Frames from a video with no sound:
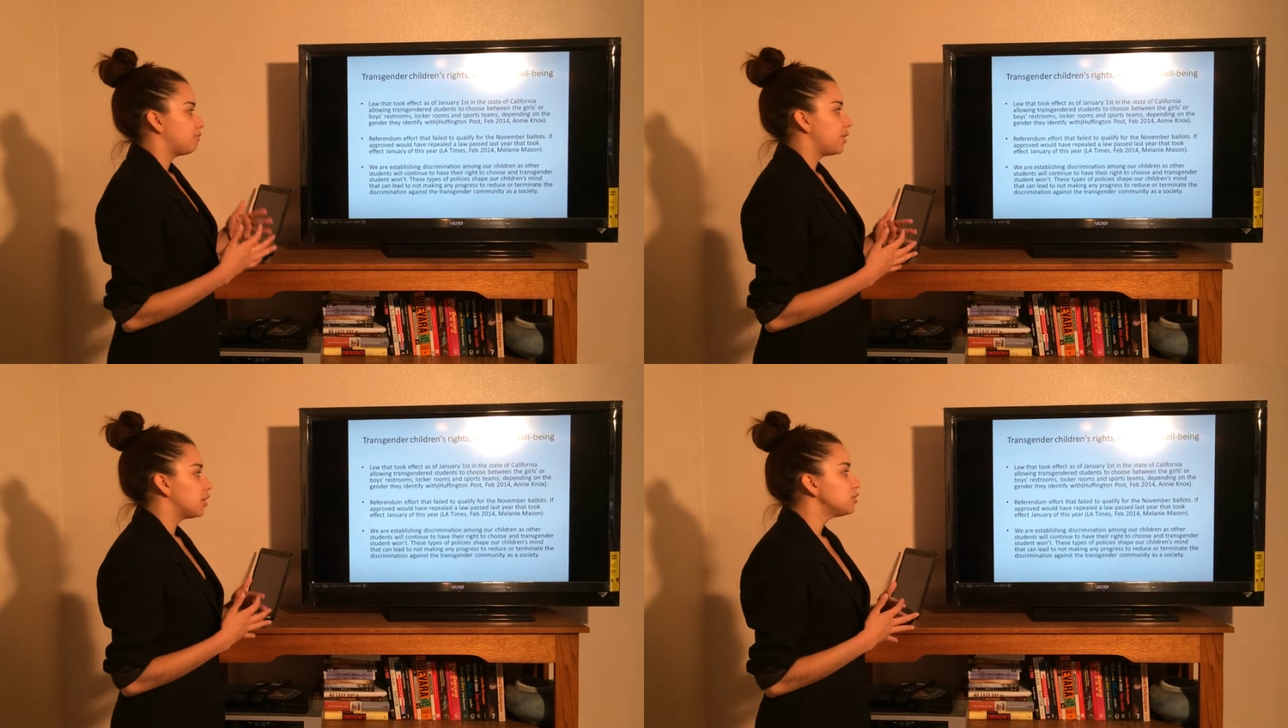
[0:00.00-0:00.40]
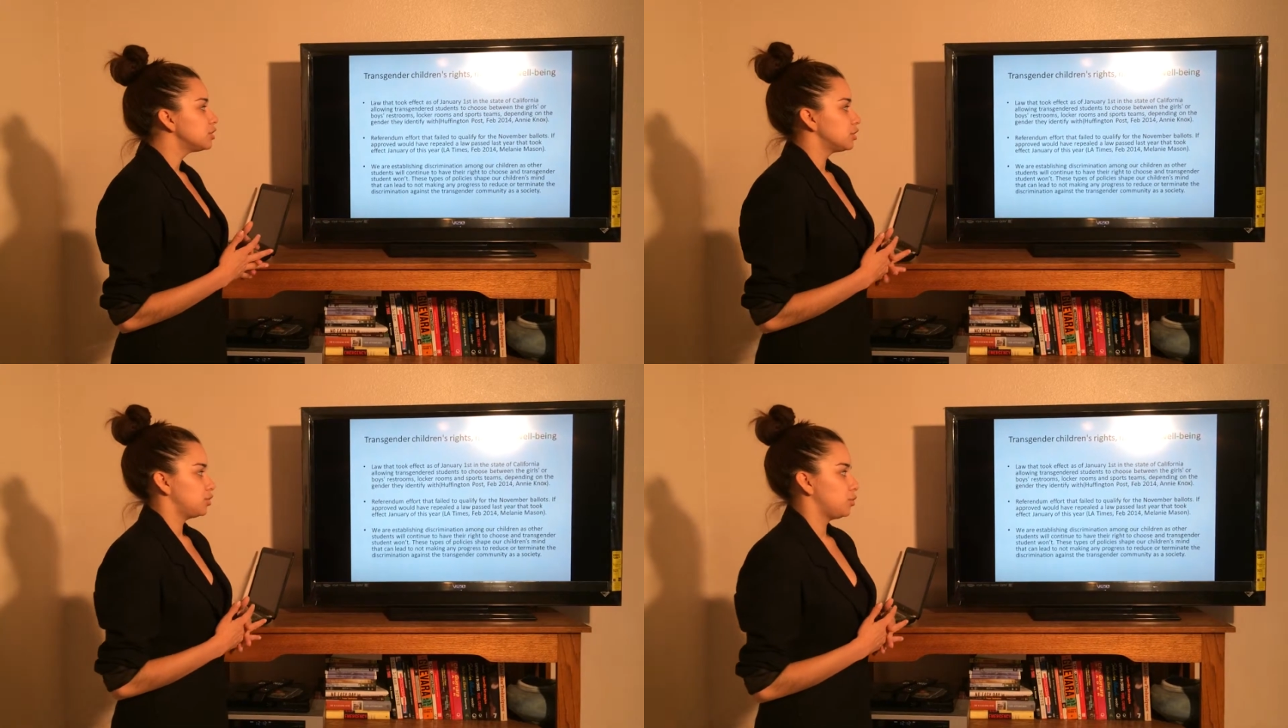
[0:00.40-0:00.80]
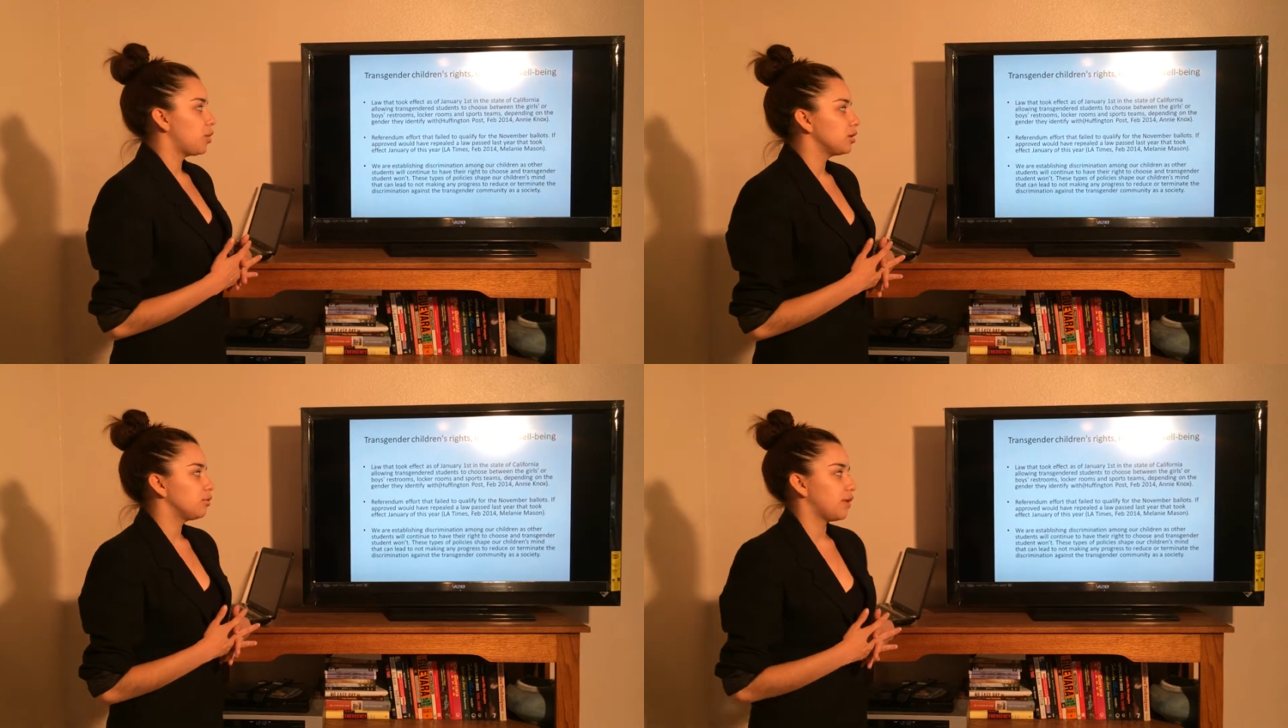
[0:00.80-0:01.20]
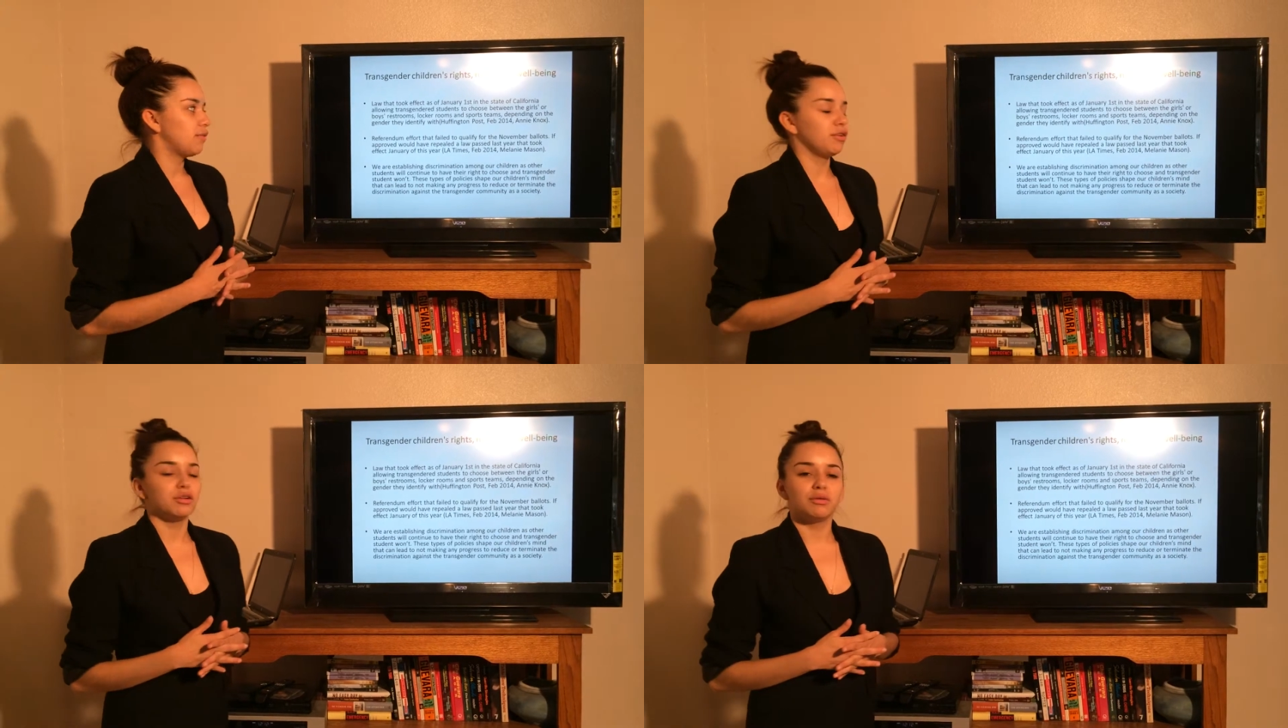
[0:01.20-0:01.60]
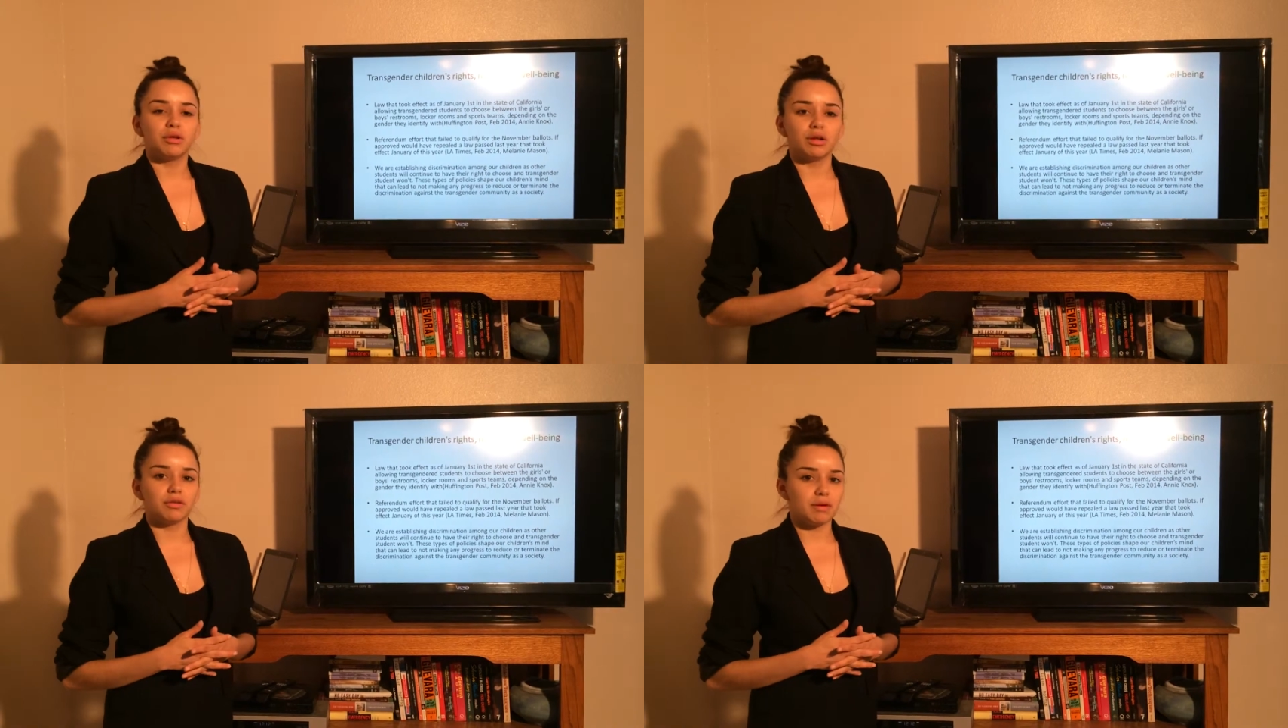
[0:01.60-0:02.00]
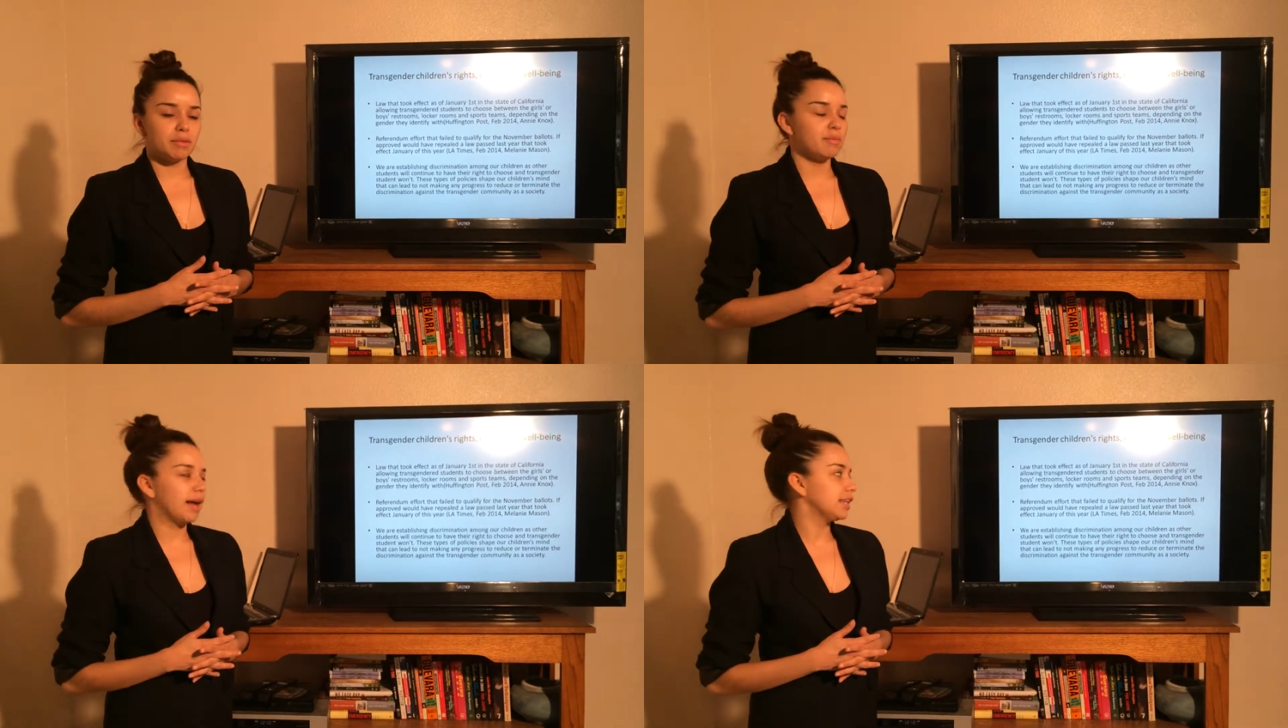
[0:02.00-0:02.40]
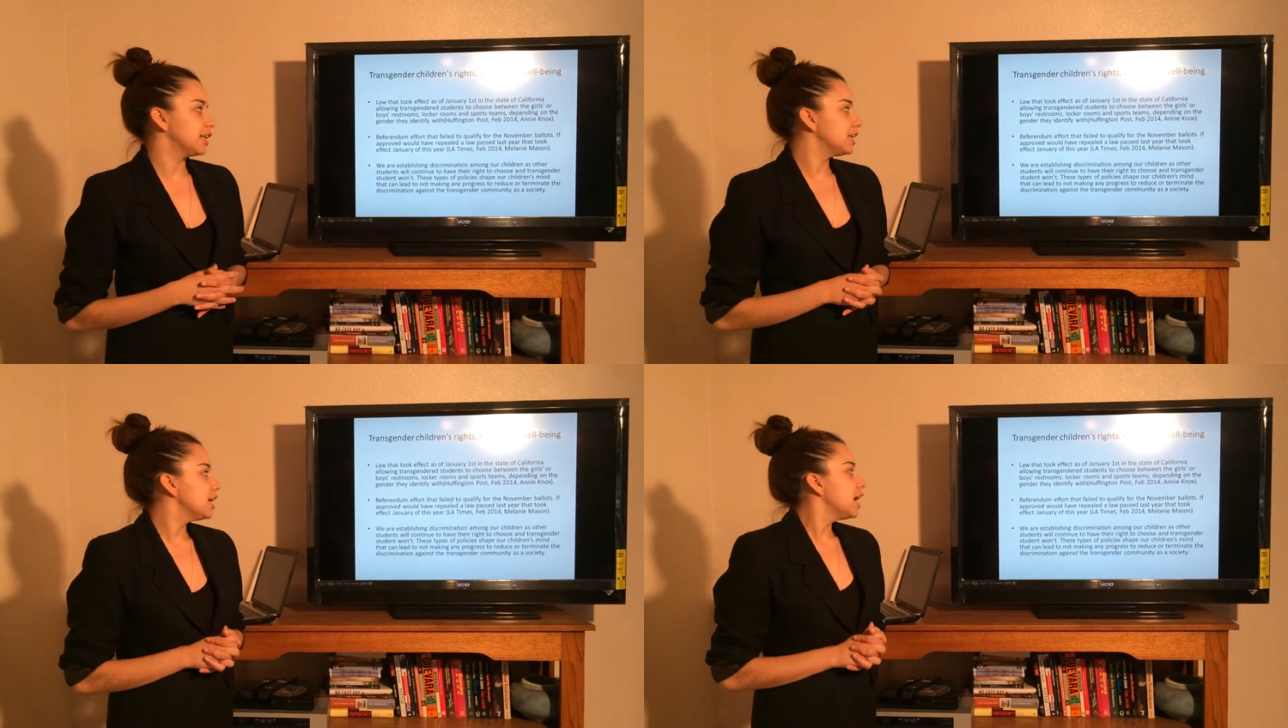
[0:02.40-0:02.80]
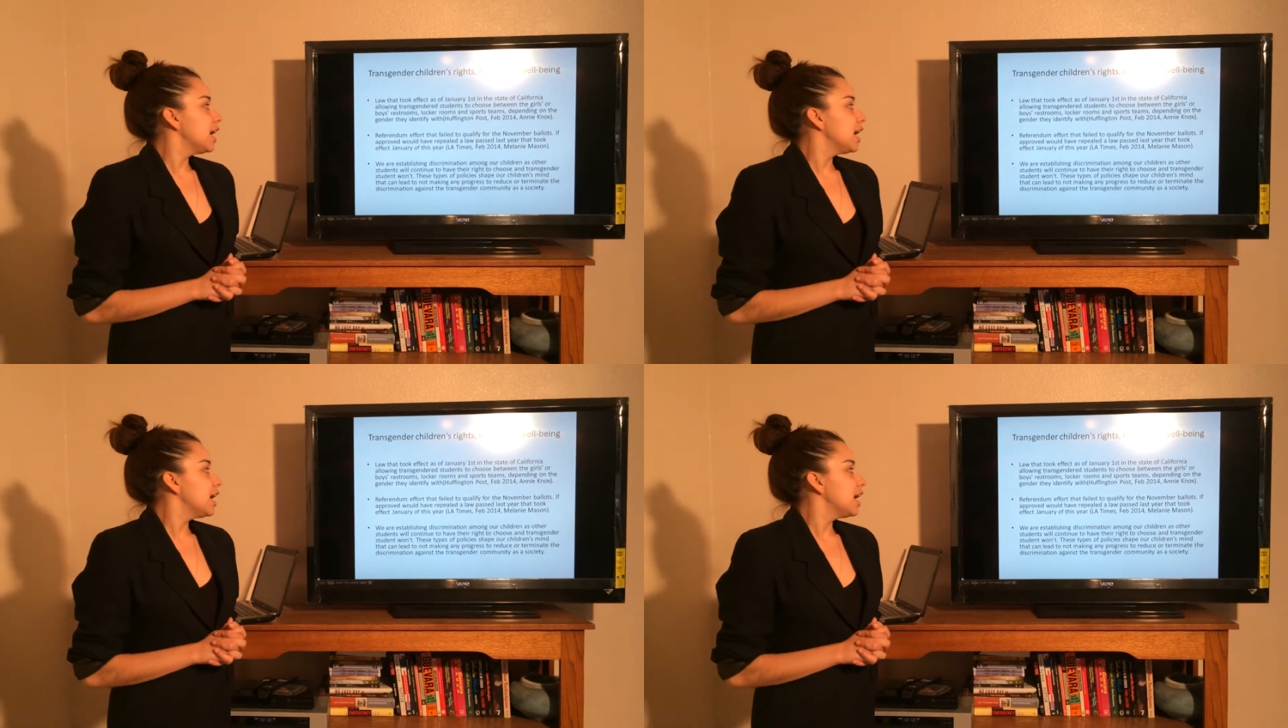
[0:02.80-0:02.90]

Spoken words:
failed to qualify for the November ballot